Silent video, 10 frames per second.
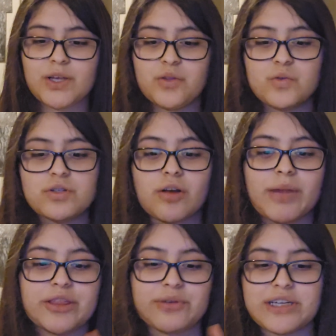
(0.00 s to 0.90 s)
those are
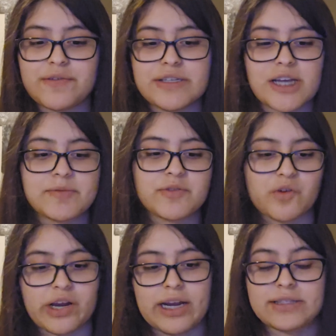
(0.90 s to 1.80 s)
my 3 different types of
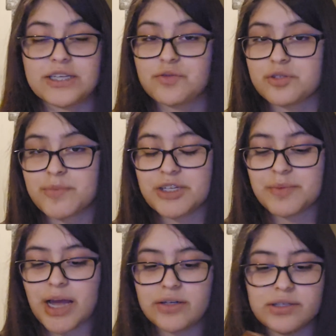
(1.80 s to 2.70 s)
organizational speech
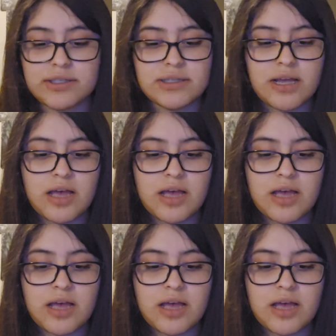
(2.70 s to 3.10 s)
patterns,